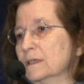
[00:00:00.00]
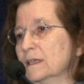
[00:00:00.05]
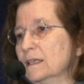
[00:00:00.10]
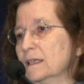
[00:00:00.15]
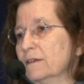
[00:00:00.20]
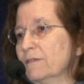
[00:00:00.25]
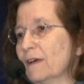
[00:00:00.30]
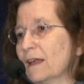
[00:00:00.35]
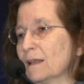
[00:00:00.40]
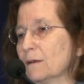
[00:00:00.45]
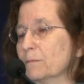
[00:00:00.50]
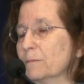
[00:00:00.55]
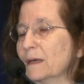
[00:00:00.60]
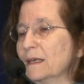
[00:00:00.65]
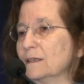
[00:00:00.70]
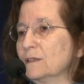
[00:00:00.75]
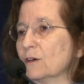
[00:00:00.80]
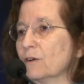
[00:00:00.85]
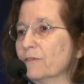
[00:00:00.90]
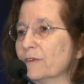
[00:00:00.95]
the
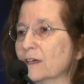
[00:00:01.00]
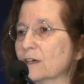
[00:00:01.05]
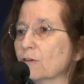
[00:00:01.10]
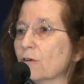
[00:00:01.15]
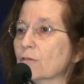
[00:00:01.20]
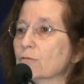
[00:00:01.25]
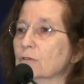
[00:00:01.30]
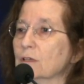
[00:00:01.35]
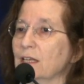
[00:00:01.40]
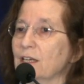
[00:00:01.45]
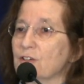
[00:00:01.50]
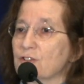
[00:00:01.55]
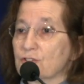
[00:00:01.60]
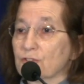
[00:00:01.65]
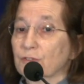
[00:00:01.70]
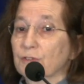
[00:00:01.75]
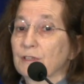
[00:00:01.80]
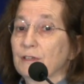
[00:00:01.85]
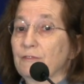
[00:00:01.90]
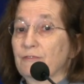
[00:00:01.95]
development of a
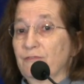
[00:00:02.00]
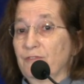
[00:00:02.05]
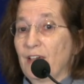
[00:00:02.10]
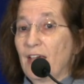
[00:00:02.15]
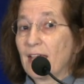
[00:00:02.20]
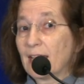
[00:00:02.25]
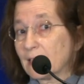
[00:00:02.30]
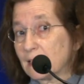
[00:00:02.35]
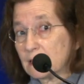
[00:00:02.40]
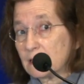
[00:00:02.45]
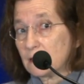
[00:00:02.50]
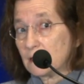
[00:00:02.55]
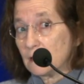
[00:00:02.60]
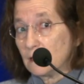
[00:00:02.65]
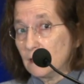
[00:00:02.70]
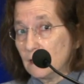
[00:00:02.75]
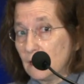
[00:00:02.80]
coagulation defect,